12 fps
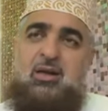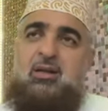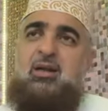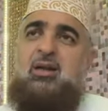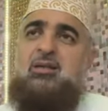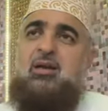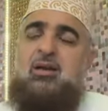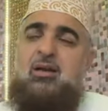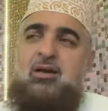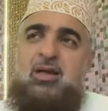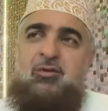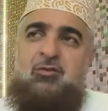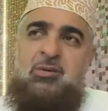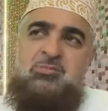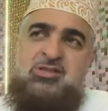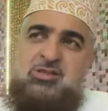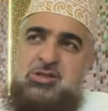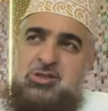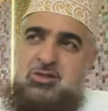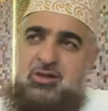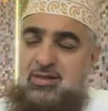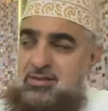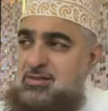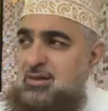But Allah Ta'ala gave him
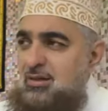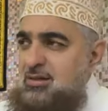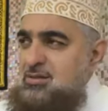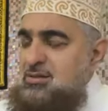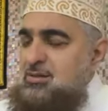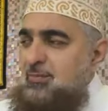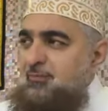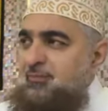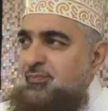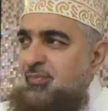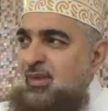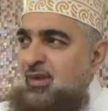such excellence